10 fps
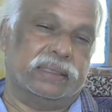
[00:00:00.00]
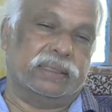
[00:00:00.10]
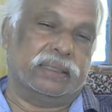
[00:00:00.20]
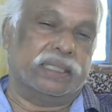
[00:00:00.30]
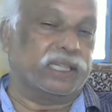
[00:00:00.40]

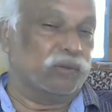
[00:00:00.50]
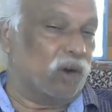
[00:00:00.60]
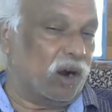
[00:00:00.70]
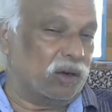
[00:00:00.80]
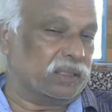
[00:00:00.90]
is
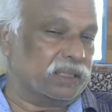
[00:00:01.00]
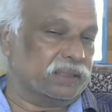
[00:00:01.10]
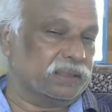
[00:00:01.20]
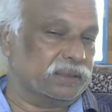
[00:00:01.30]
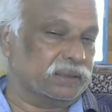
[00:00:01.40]

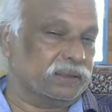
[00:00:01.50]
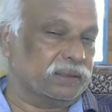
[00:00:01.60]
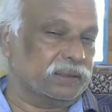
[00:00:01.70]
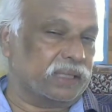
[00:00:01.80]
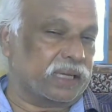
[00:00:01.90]
involved,
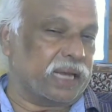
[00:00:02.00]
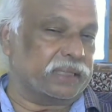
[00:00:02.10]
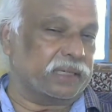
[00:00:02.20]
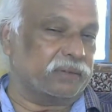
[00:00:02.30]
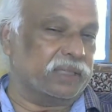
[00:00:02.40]
the
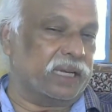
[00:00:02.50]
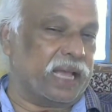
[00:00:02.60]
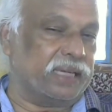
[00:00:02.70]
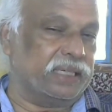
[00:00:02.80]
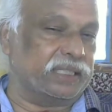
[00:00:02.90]
character of the
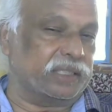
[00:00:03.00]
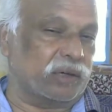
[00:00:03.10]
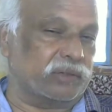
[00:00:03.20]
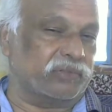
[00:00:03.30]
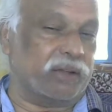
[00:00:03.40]
land is
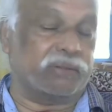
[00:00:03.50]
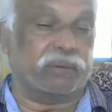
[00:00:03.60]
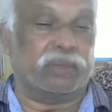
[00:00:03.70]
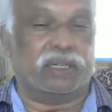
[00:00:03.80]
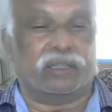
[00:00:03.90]
not
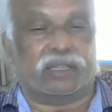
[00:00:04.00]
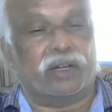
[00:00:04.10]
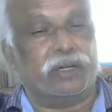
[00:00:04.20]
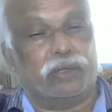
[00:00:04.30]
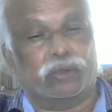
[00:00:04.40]
favorable or
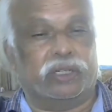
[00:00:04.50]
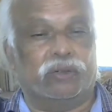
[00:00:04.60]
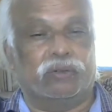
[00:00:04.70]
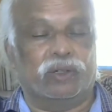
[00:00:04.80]
conducive